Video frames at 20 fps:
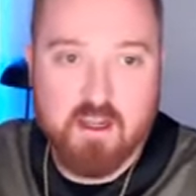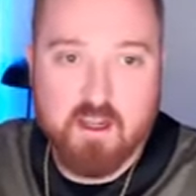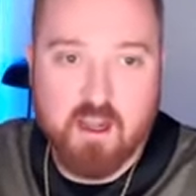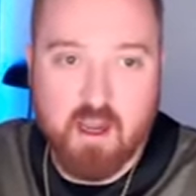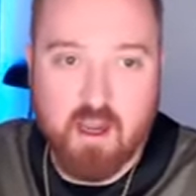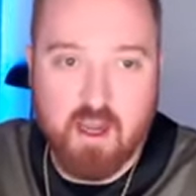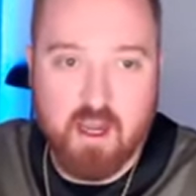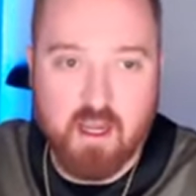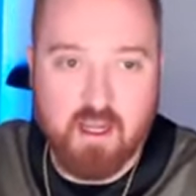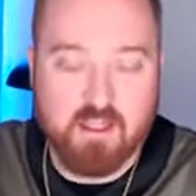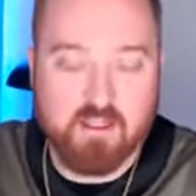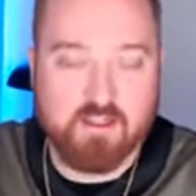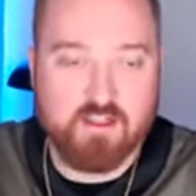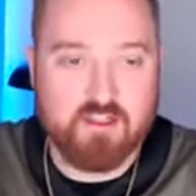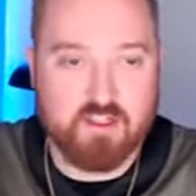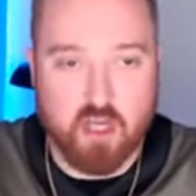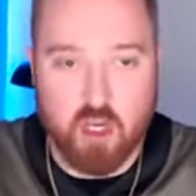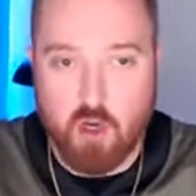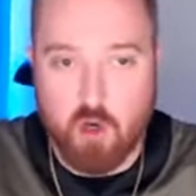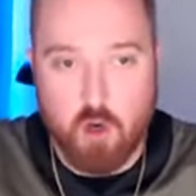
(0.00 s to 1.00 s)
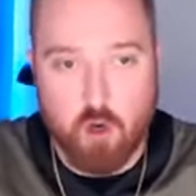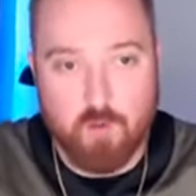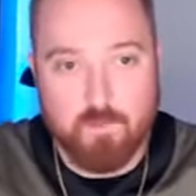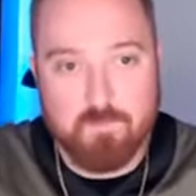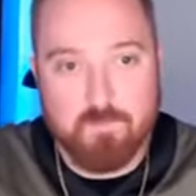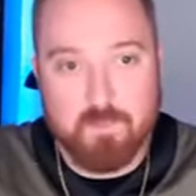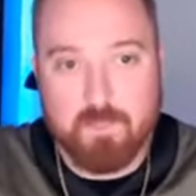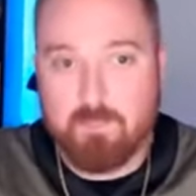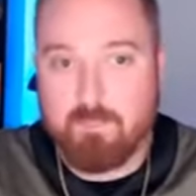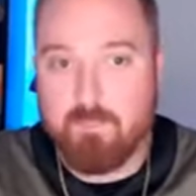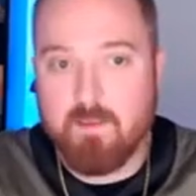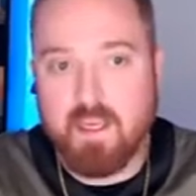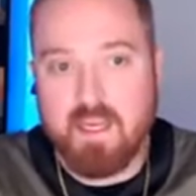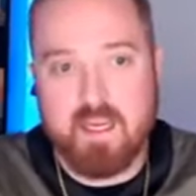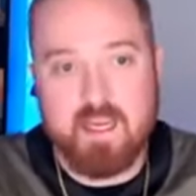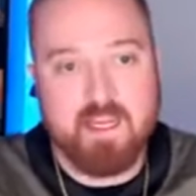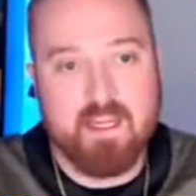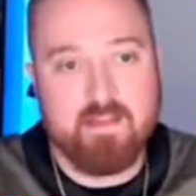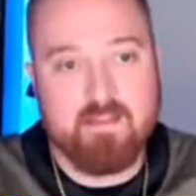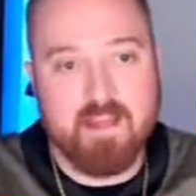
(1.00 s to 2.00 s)
Uh, so in,
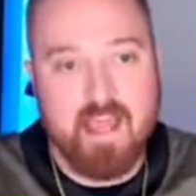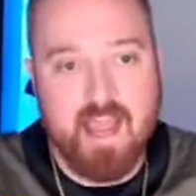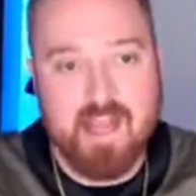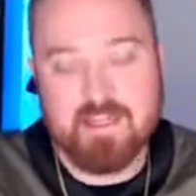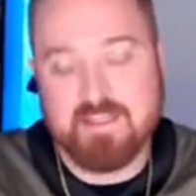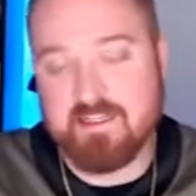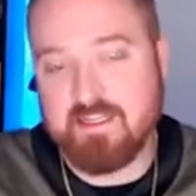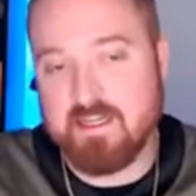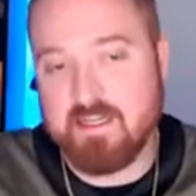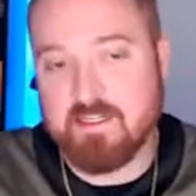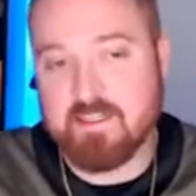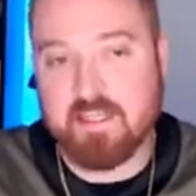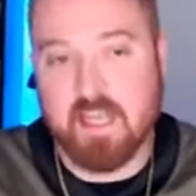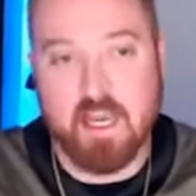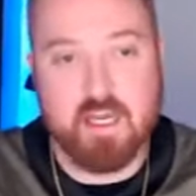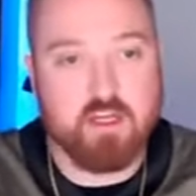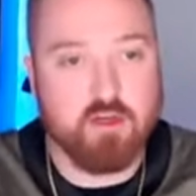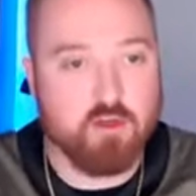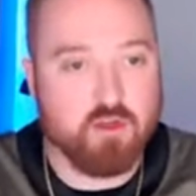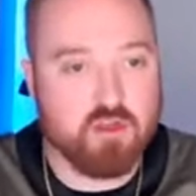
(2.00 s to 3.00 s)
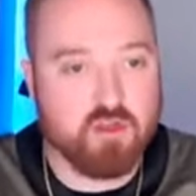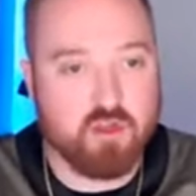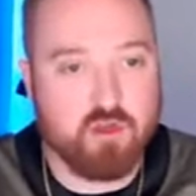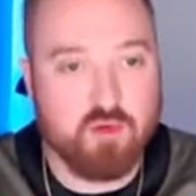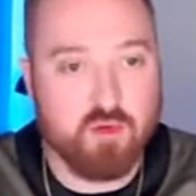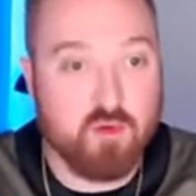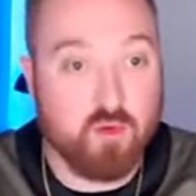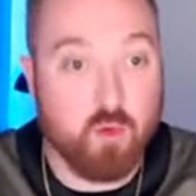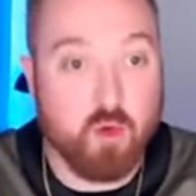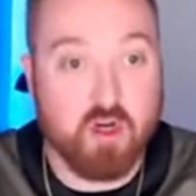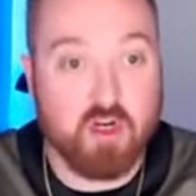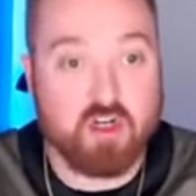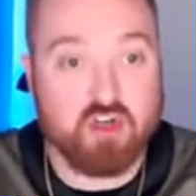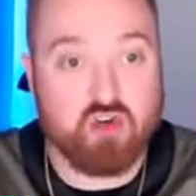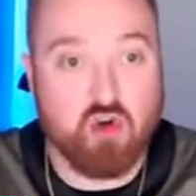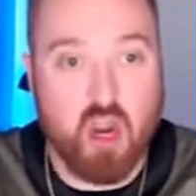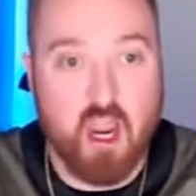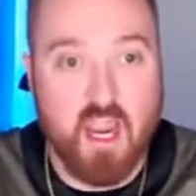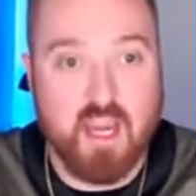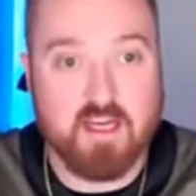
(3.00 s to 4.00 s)
in that sense, I usually would want to
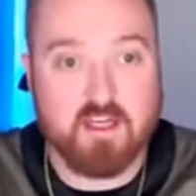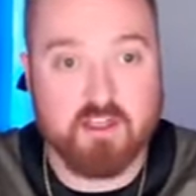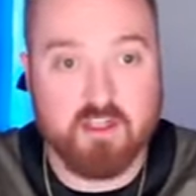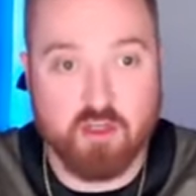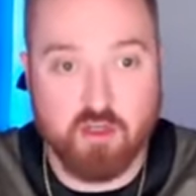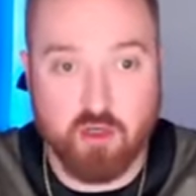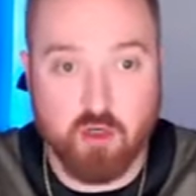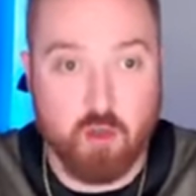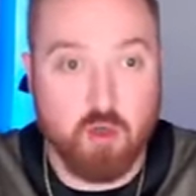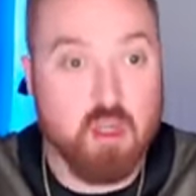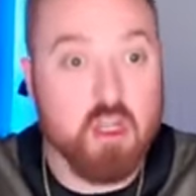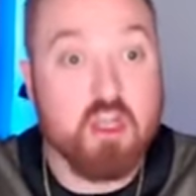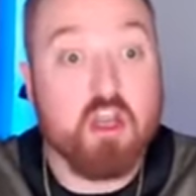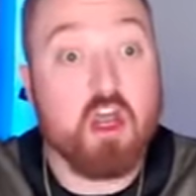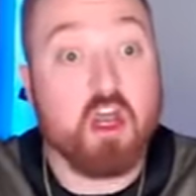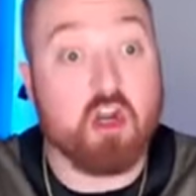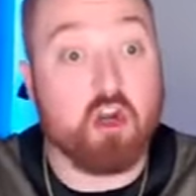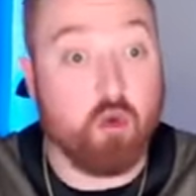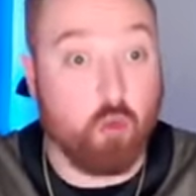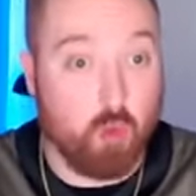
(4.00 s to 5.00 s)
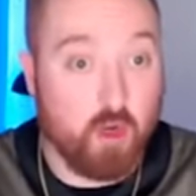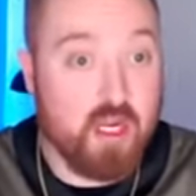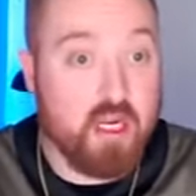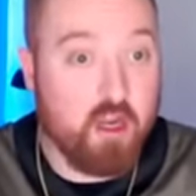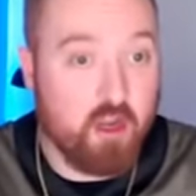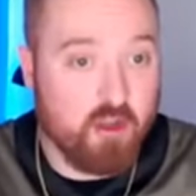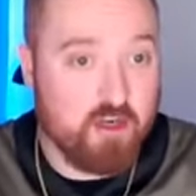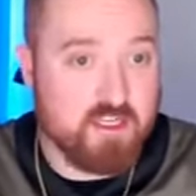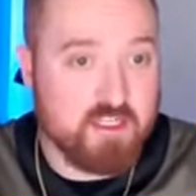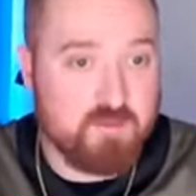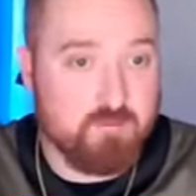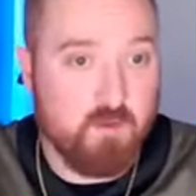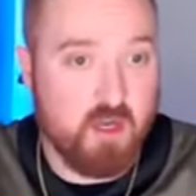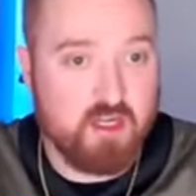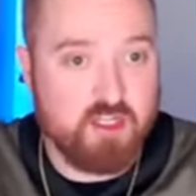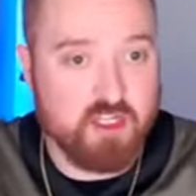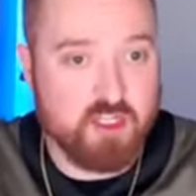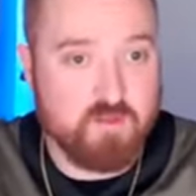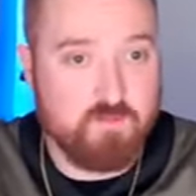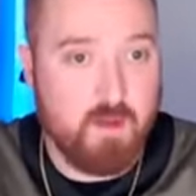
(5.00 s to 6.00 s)
try to agree on as
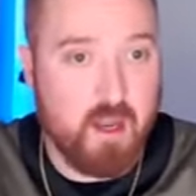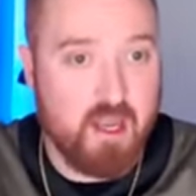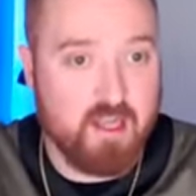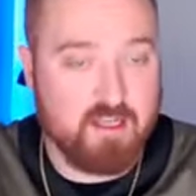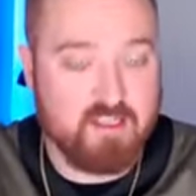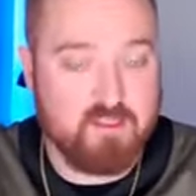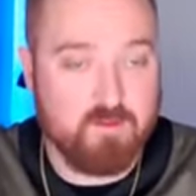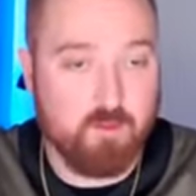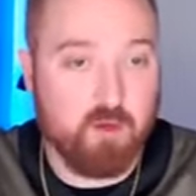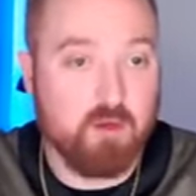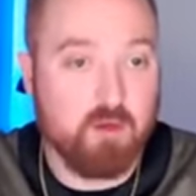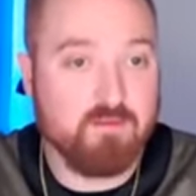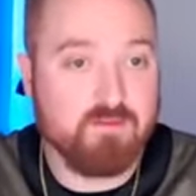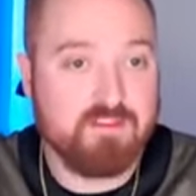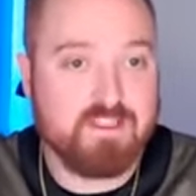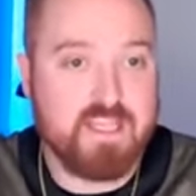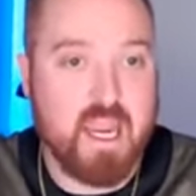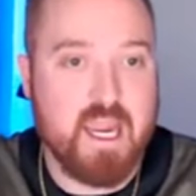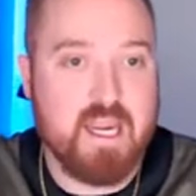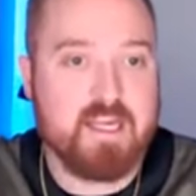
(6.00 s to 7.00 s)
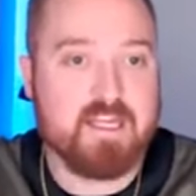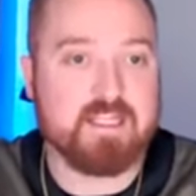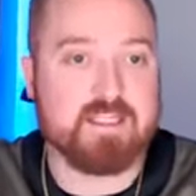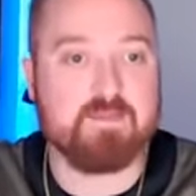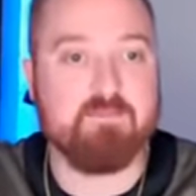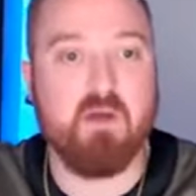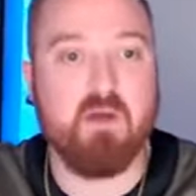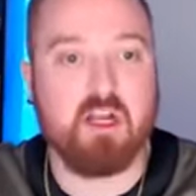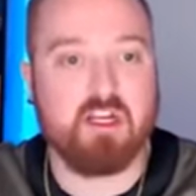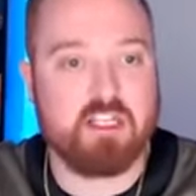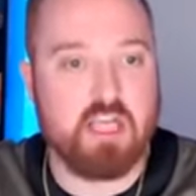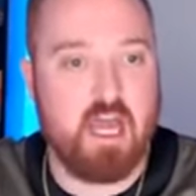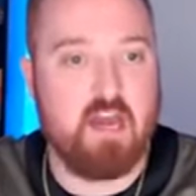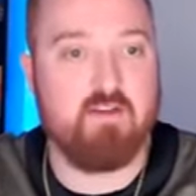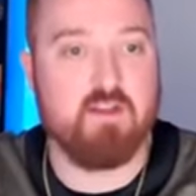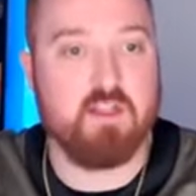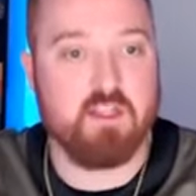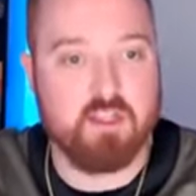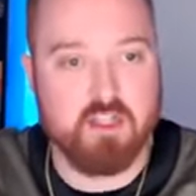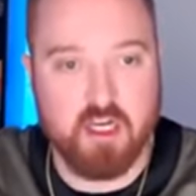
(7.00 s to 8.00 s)
much as possible, take as much out
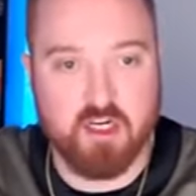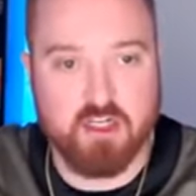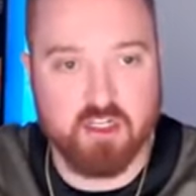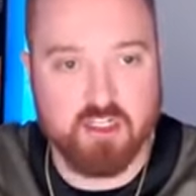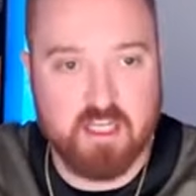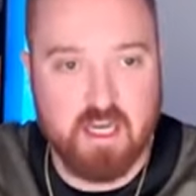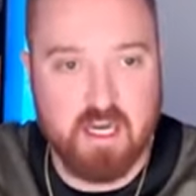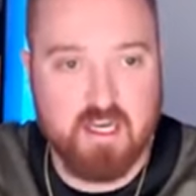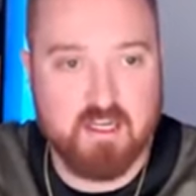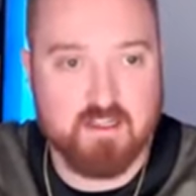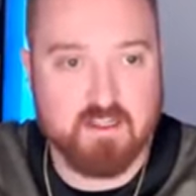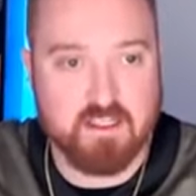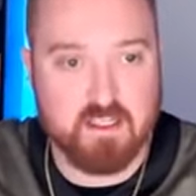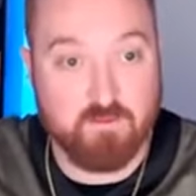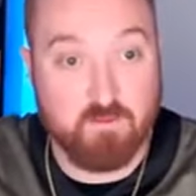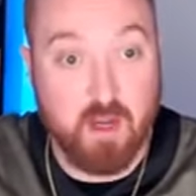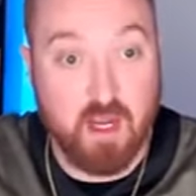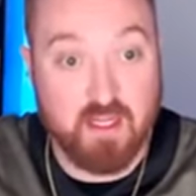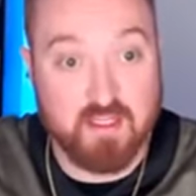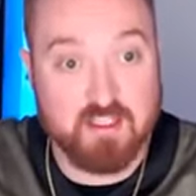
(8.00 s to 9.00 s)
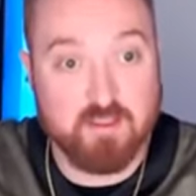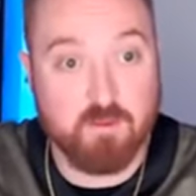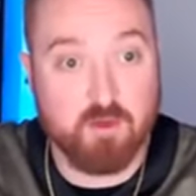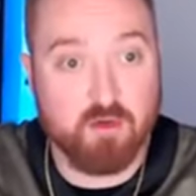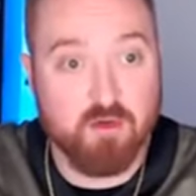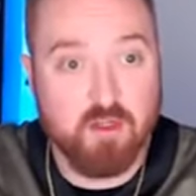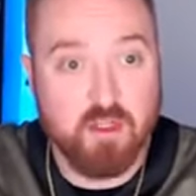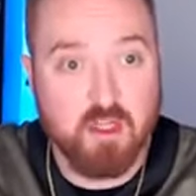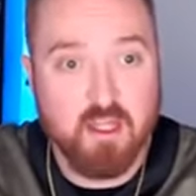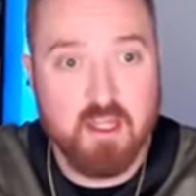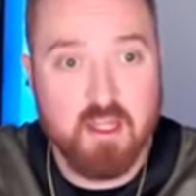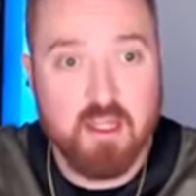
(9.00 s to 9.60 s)
of the judge's hands as possible,